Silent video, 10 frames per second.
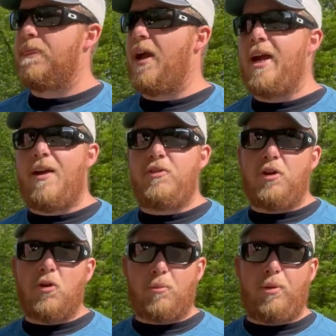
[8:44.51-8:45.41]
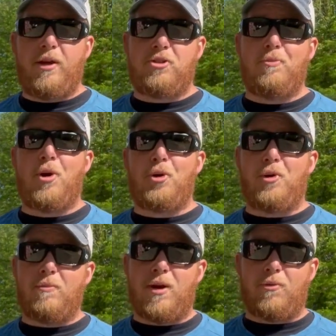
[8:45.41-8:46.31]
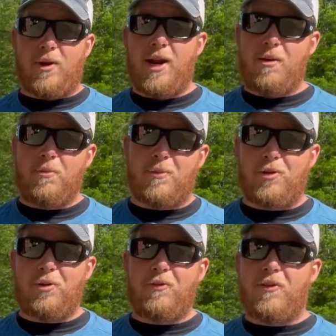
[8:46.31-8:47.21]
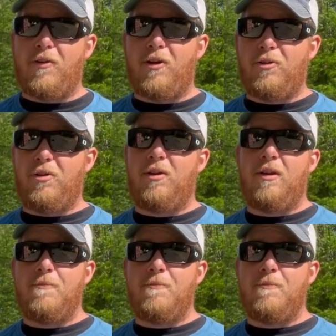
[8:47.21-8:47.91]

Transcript: I have to go replace a motor in my Ram, my 3500.